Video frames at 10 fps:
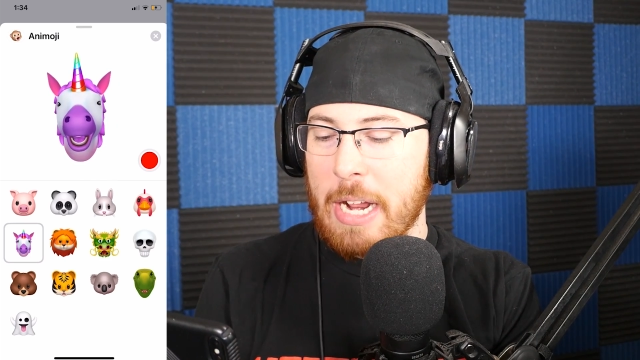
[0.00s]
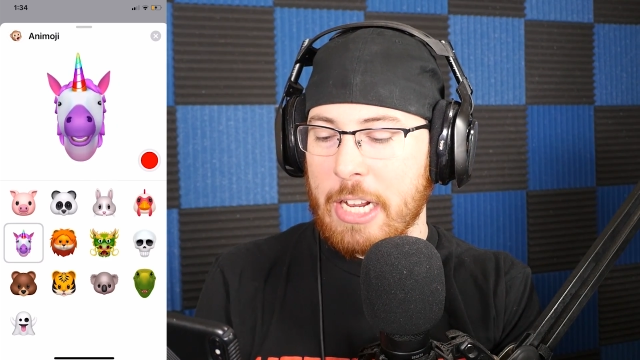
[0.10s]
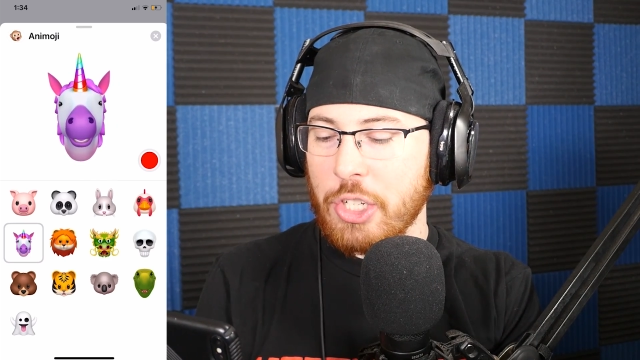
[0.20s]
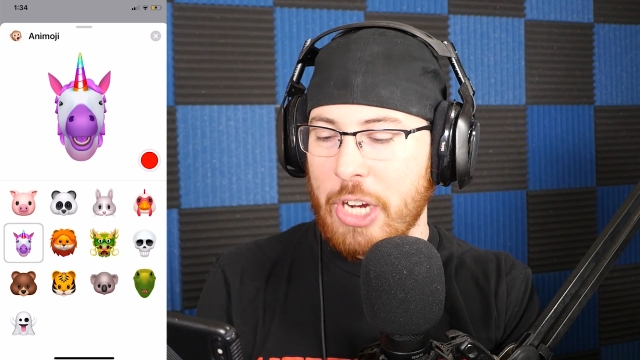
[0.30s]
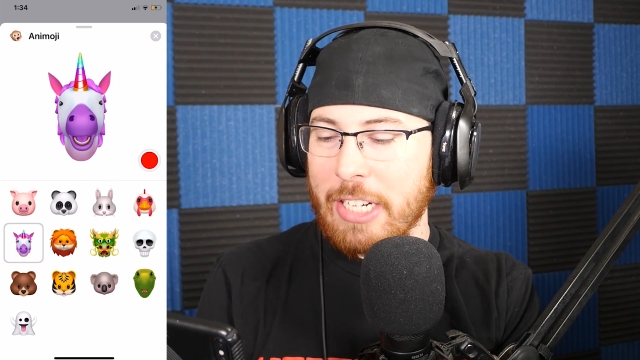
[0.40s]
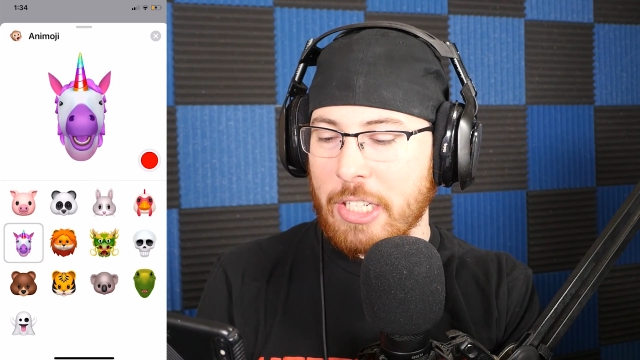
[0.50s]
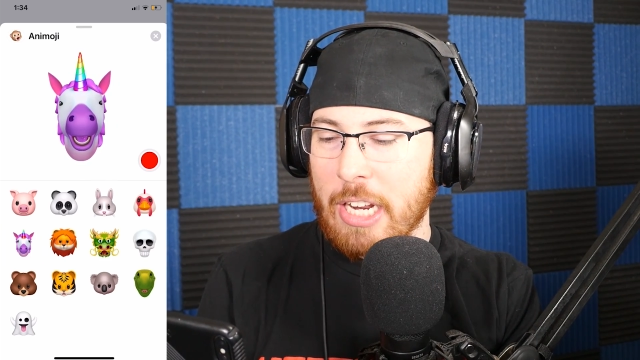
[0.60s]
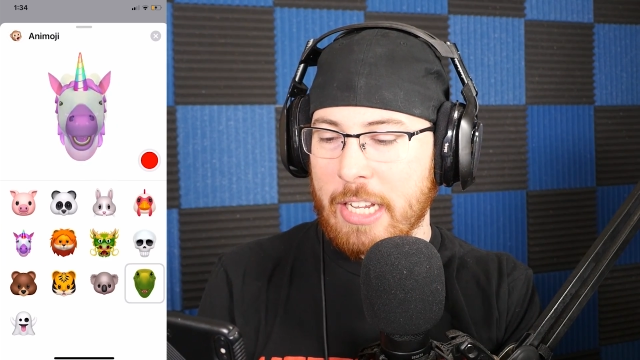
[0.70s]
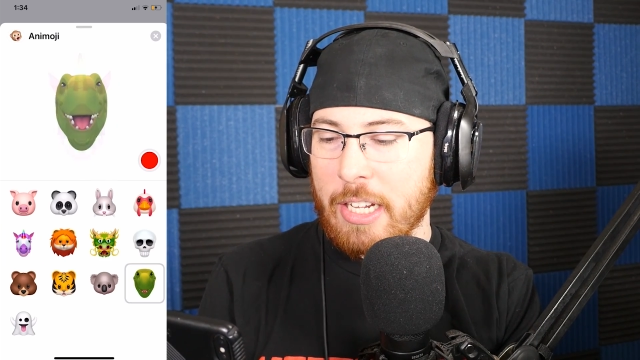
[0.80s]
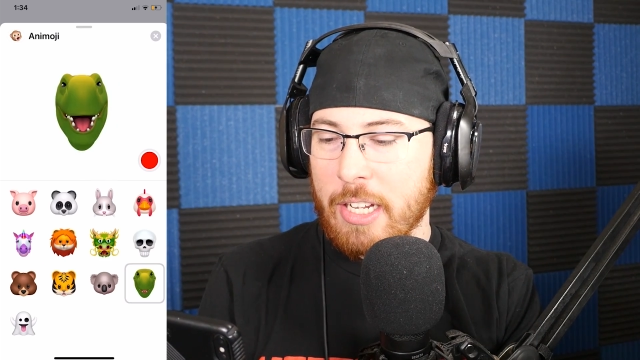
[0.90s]
I can change it to
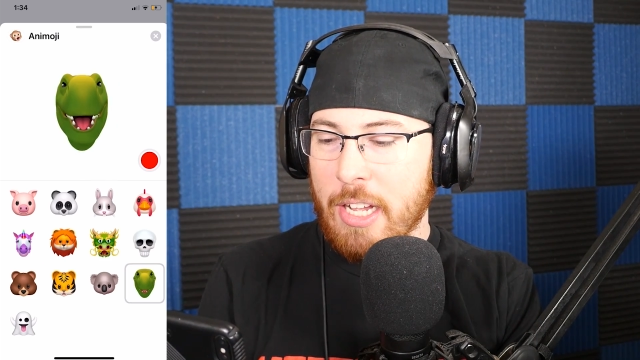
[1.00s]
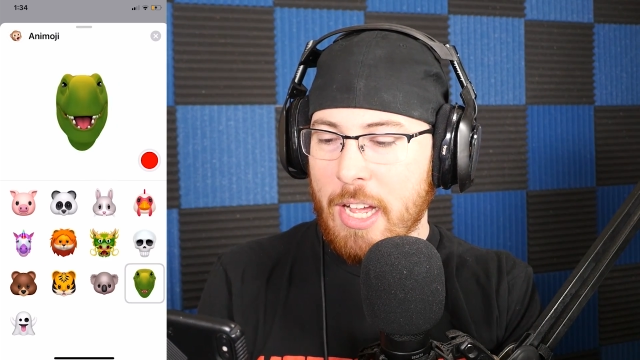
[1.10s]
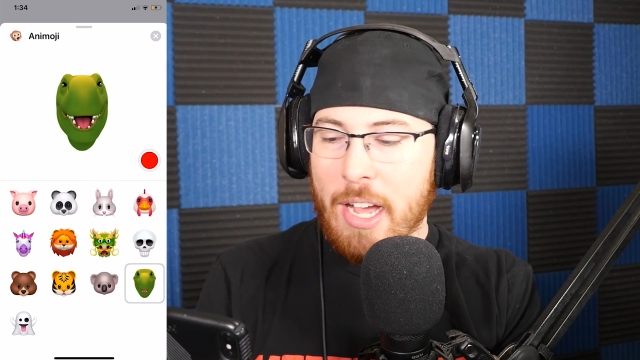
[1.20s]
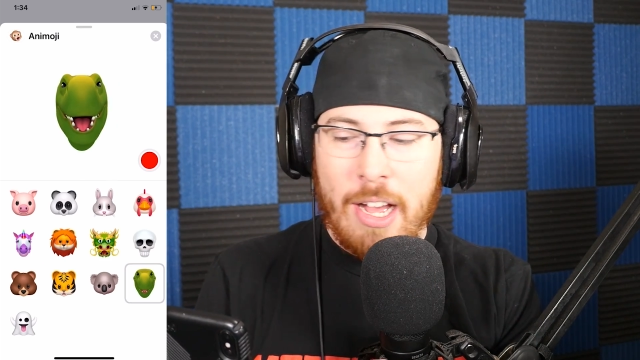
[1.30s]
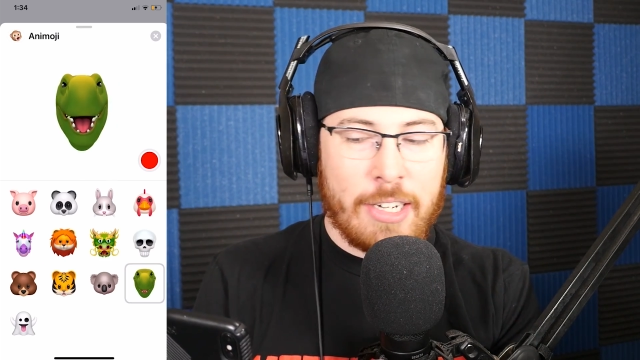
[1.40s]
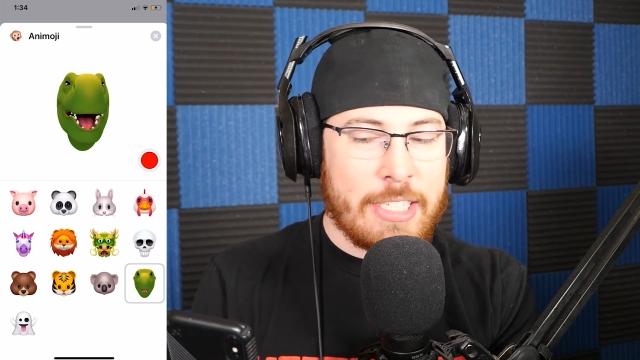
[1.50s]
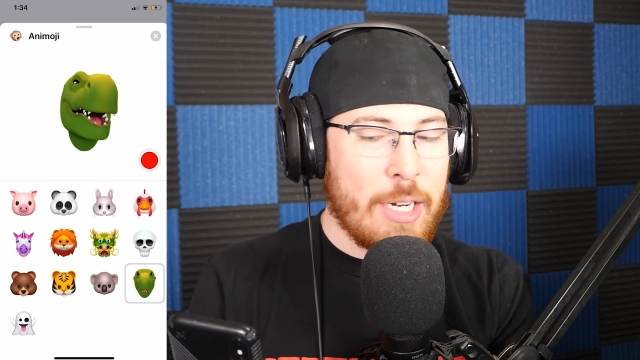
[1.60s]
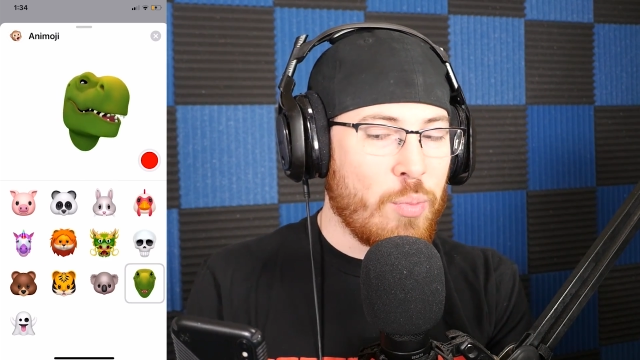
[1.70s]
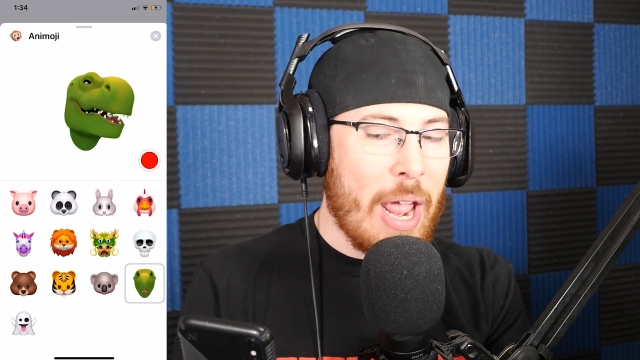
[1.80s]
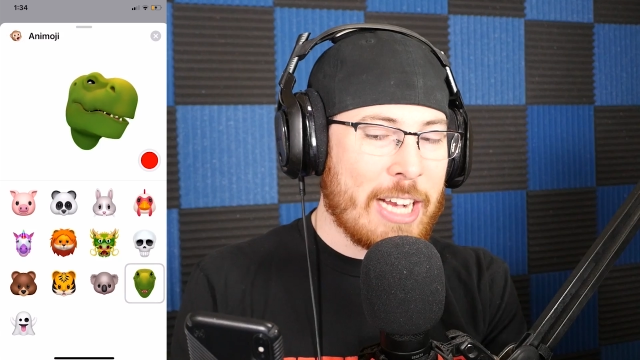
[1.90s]
like a a
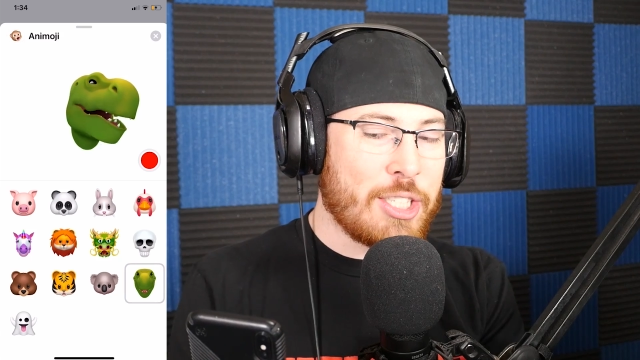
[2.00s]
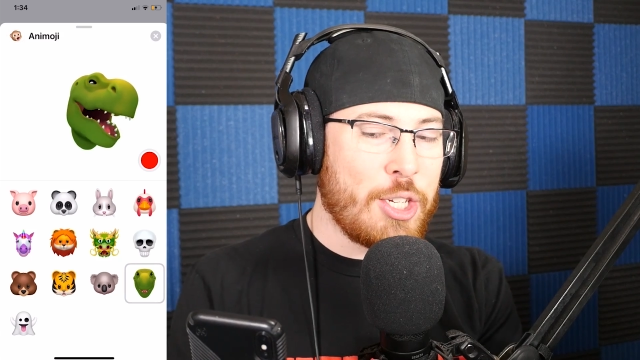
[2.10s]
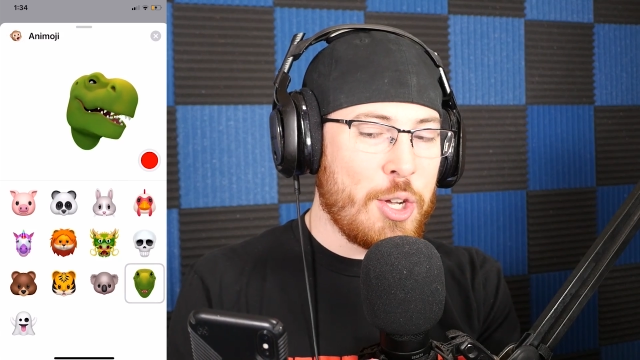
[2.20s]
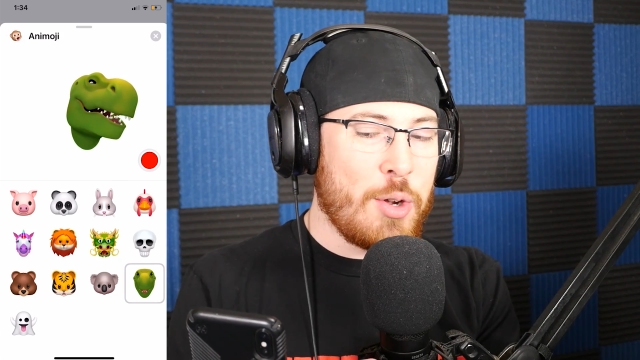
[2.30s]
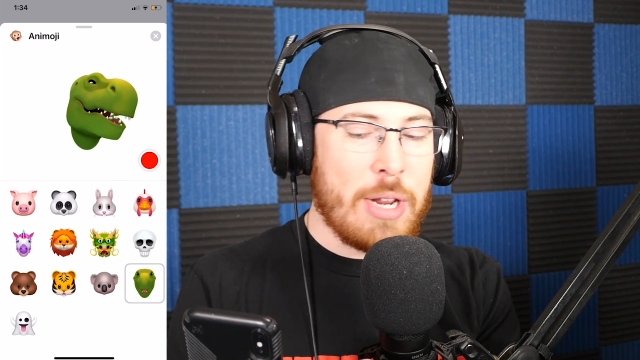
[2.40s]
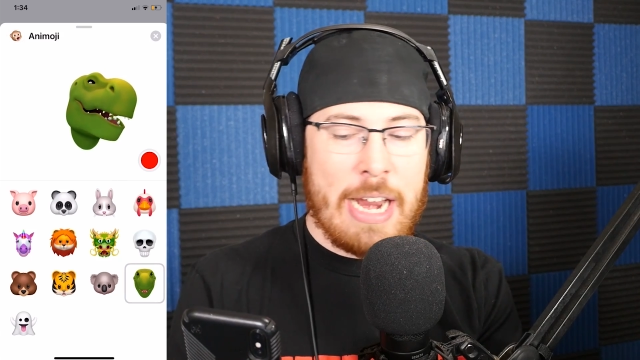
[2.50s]
T-Rex dude,